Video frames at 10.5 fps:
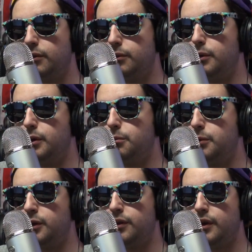When
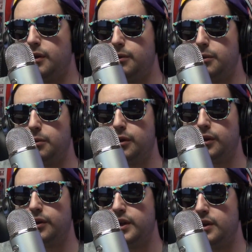we thought we were going to
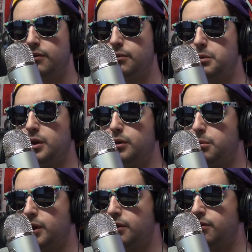leave and be able to
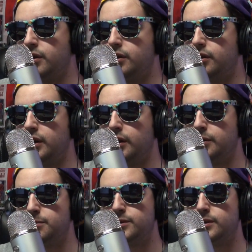play video
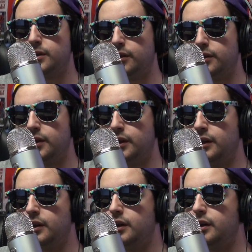games all night.
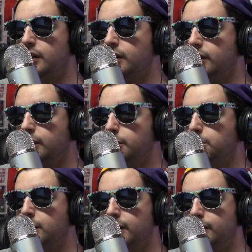
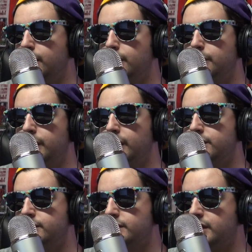But no, we had to
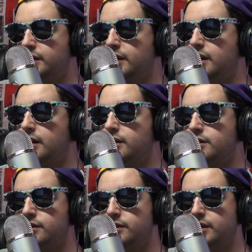sit there and
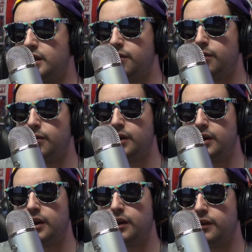just think of a way to
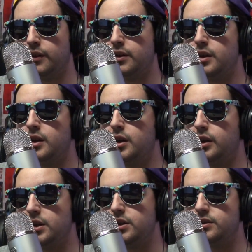get the
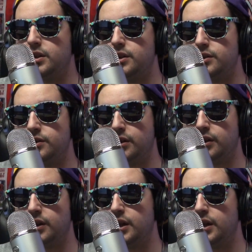keys out of the trunk.